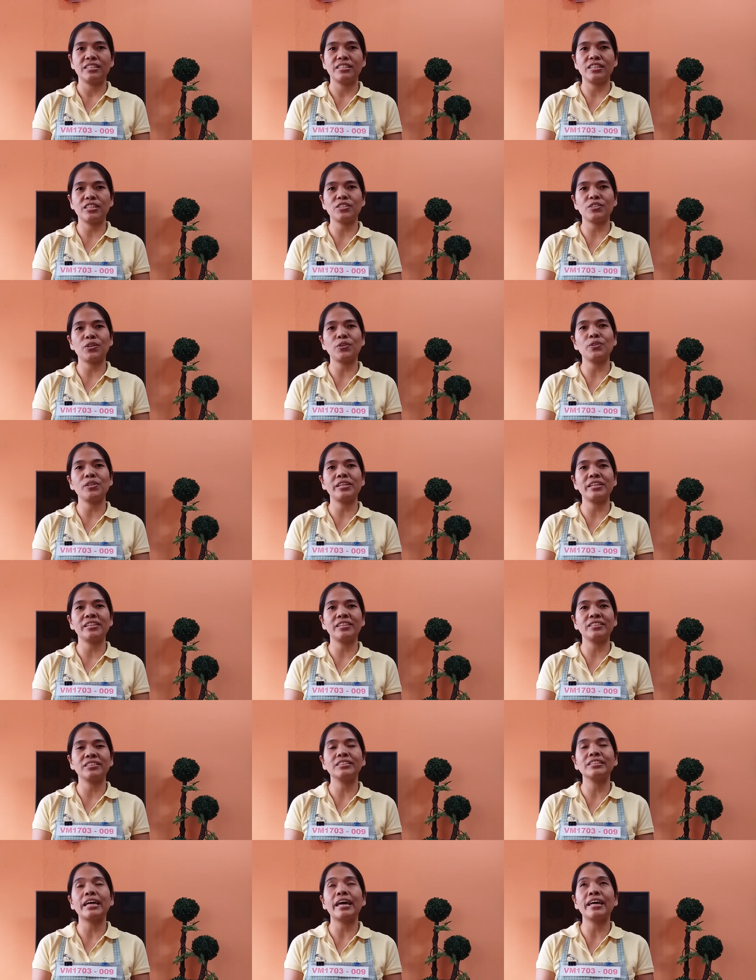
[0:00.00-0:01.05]
Just only.
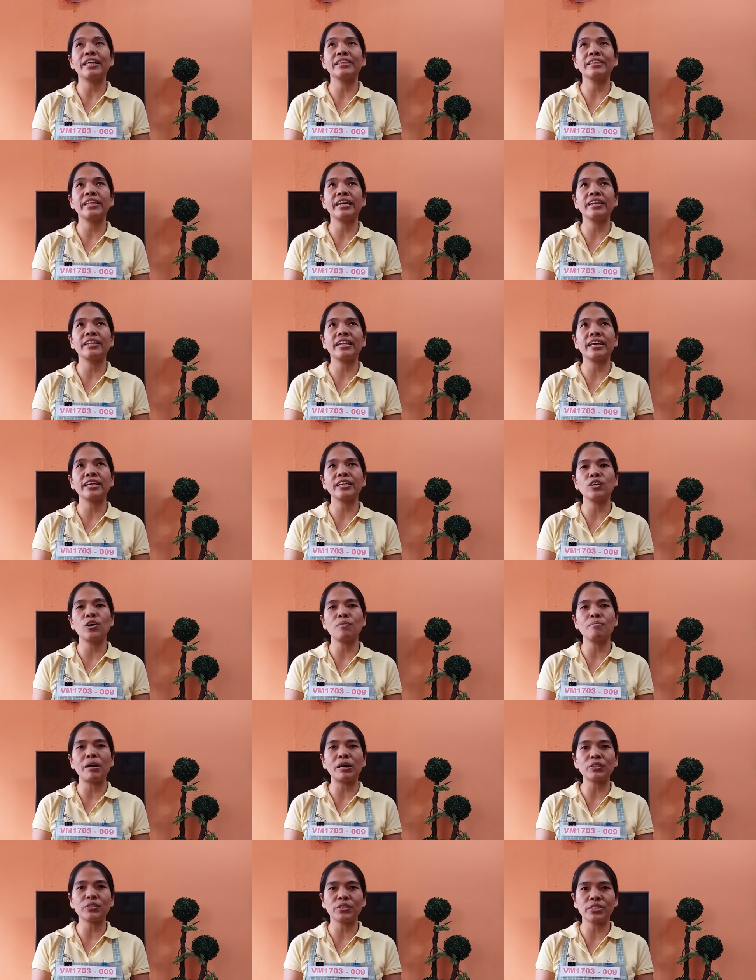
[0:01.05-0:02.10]
And then, I go
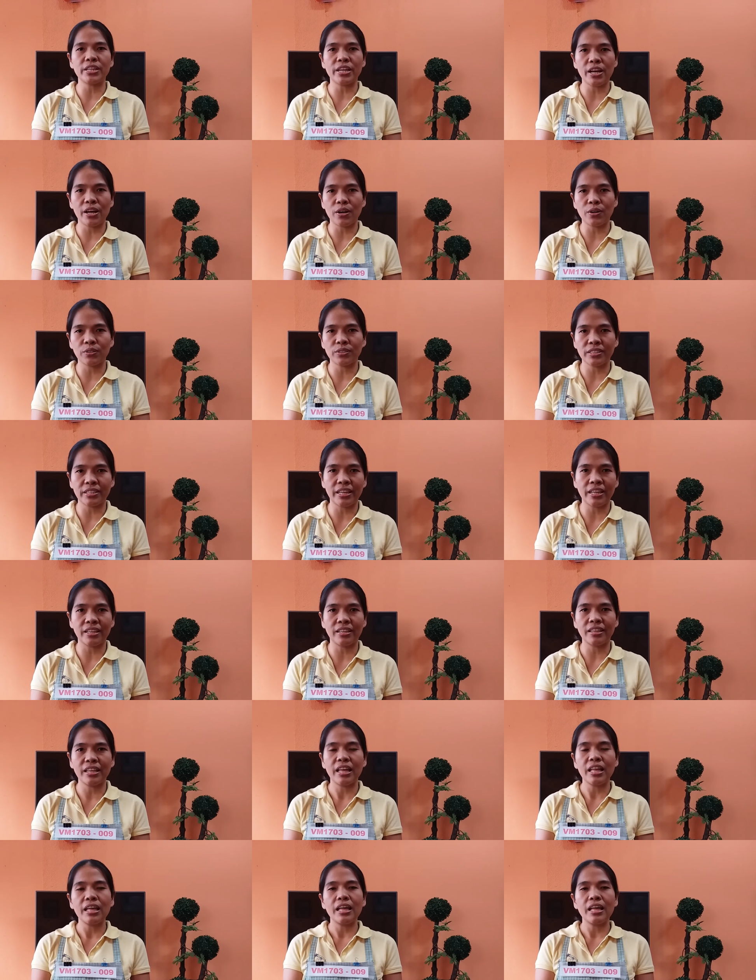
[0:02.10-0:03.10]
back to the house, and